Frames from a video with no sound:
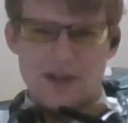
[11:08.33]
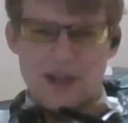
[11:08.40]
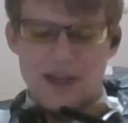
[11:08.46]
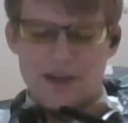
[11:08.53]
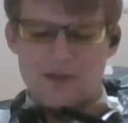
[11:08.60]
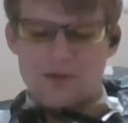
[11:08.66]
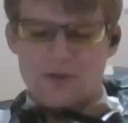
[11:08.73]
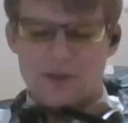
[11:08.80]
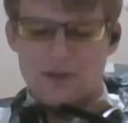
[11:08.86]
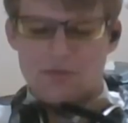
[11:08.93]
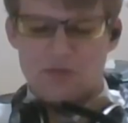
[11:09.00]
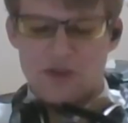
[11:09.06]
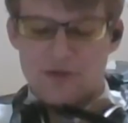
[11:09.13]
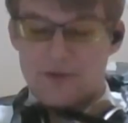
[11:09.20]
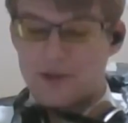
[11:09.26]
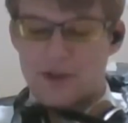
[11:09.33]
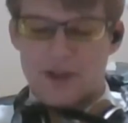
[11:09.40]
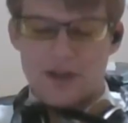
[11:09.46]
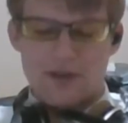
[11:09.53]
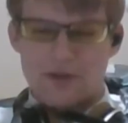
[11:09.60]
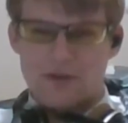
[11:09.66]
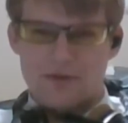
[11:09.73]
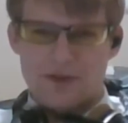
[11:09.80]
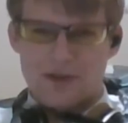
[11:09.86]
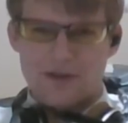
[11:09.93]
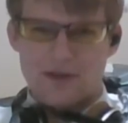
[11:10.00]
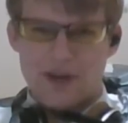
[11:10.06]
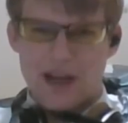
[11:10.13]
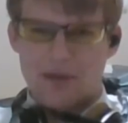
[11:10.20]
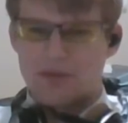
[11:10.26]
I actually prefer it
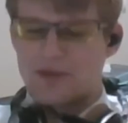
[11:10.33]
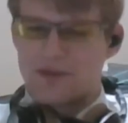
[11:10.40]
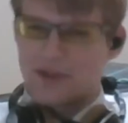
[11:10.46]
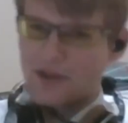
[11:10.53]
over Apple's